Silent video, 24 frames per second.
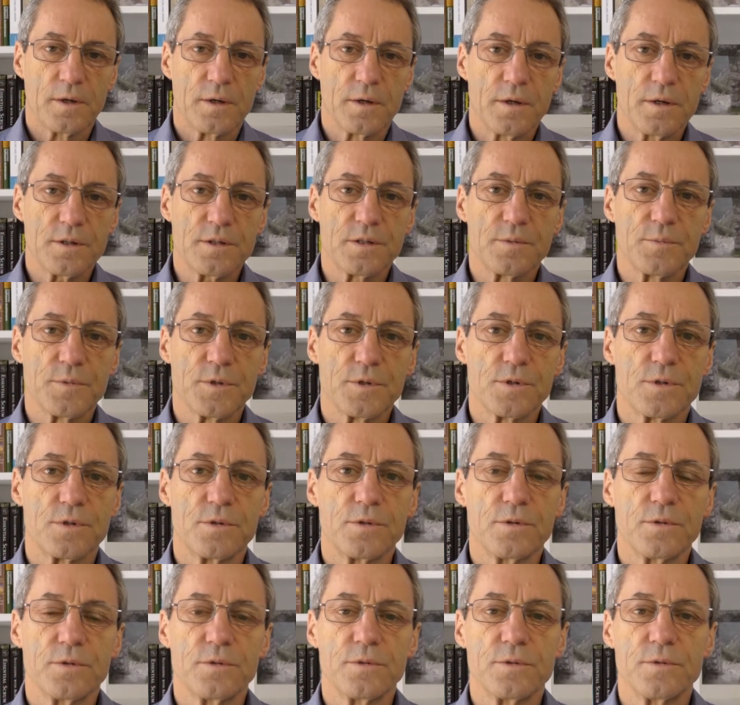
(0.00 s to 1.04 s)
Customers
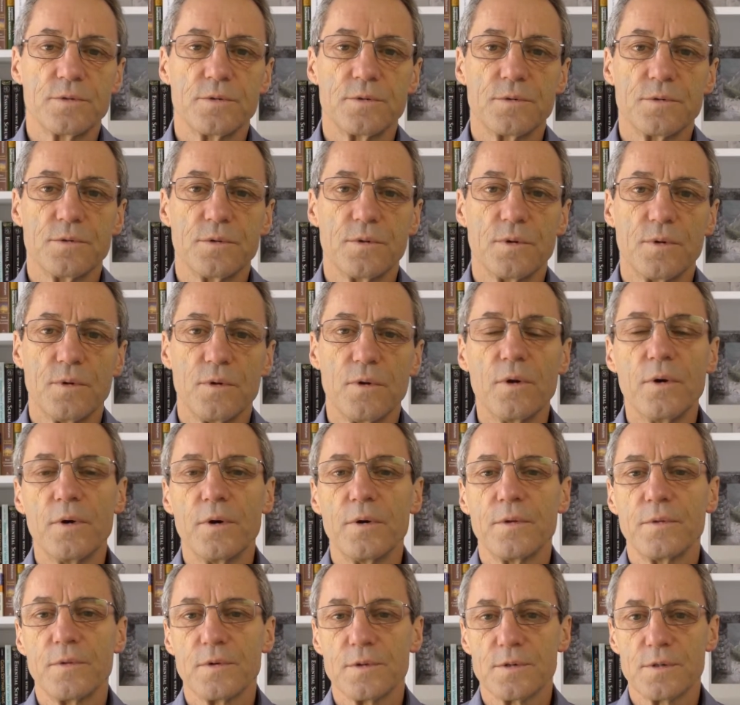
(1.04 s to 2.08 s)
do
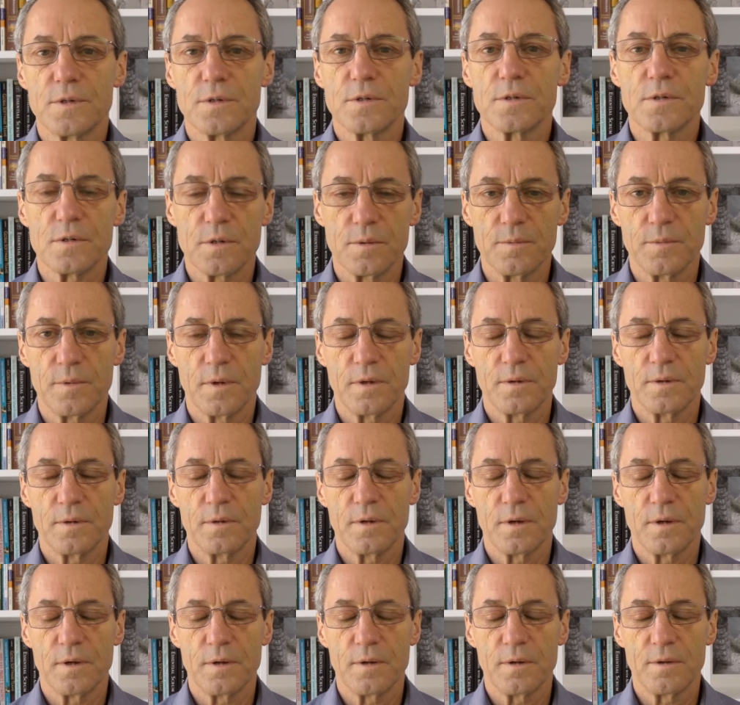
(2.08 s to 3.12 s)
learn the system
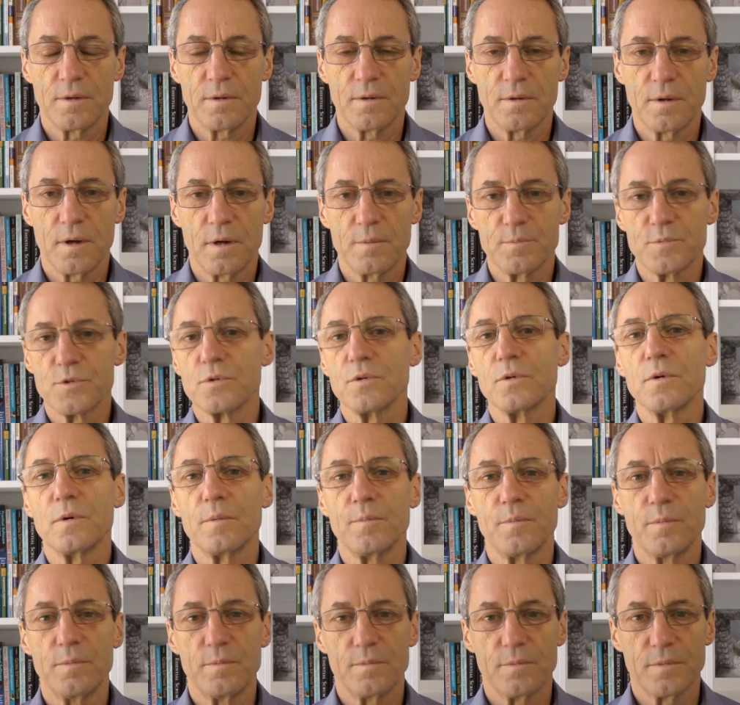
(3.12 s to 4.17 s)
and, and
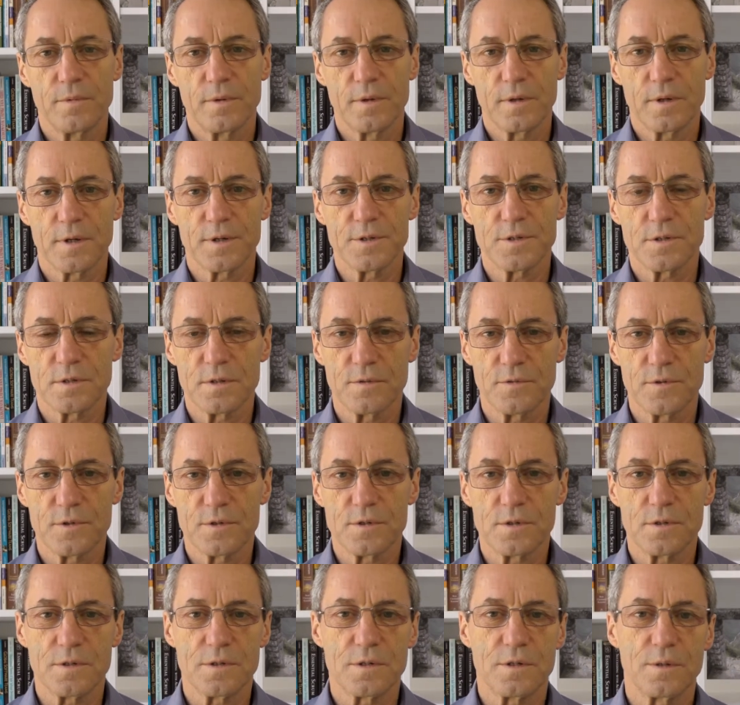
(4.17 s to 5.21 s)
absorb the lessons of the
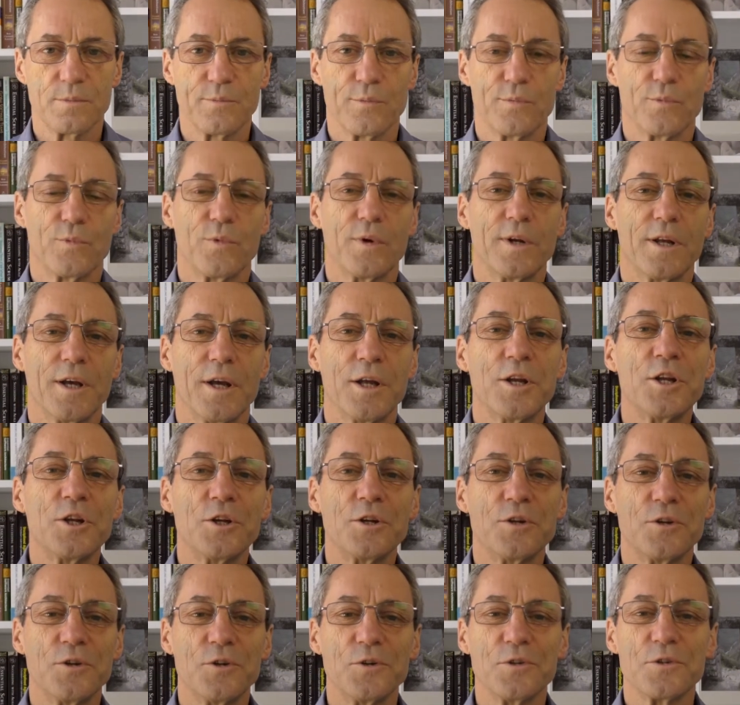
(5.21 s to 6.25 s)
system. When
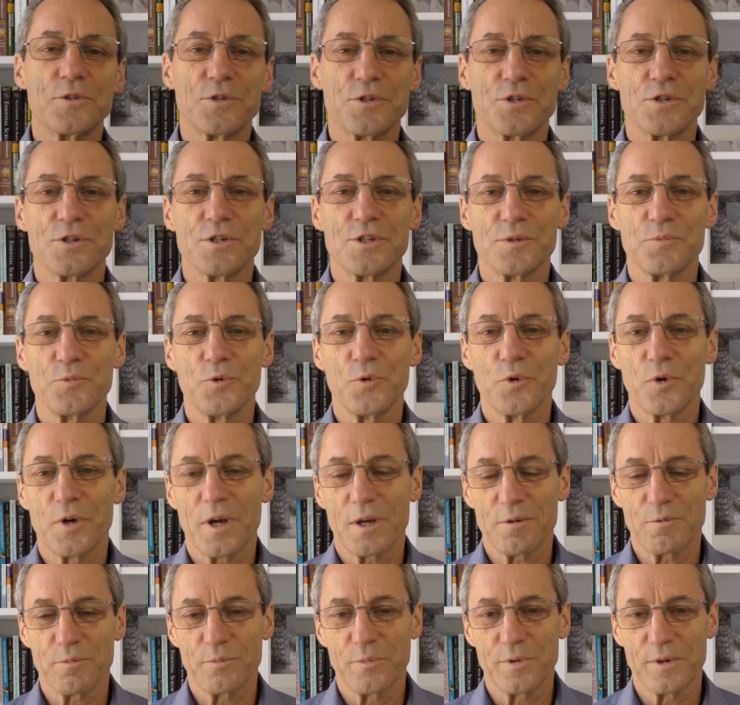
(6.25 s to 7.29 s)
any new system or
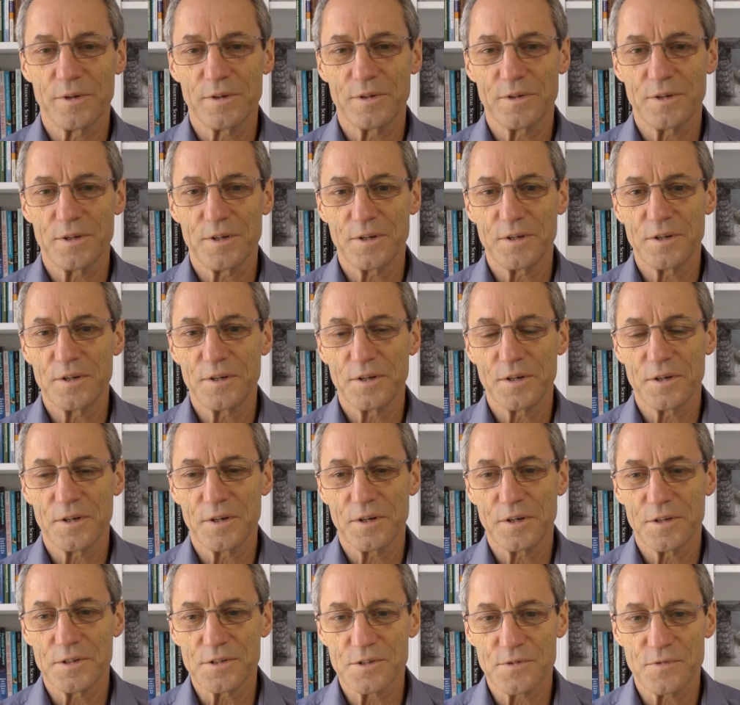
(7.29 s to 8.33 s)
capability
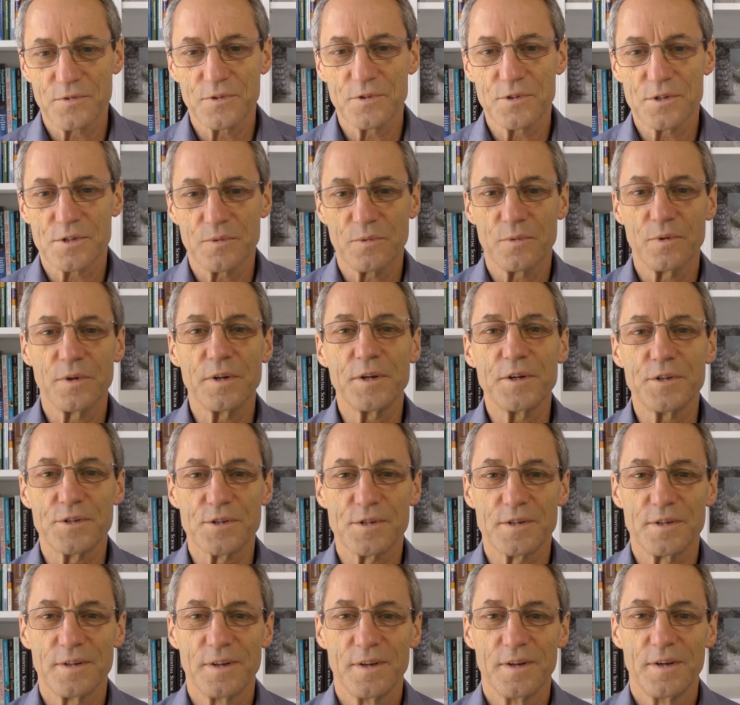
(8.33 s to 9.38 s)
uh, is first
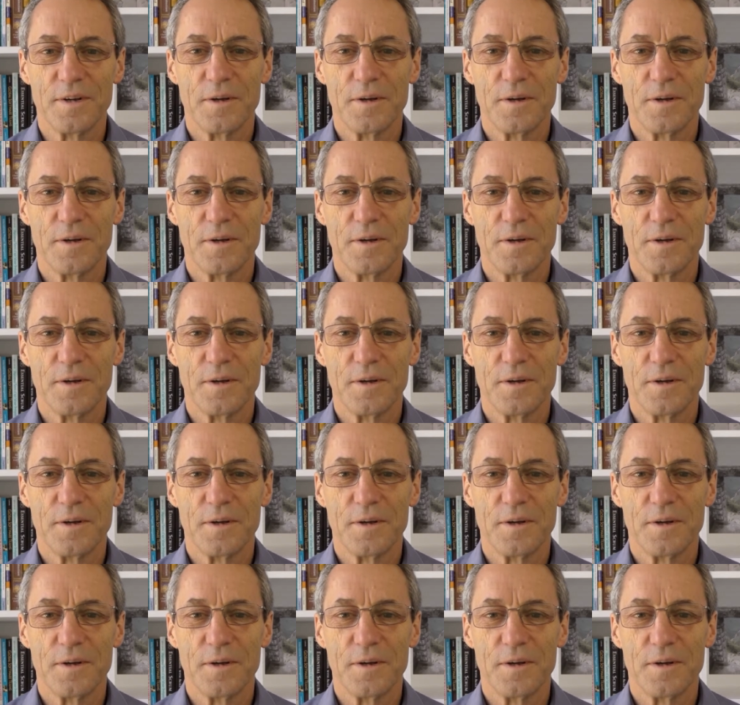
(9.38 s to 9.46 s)
released,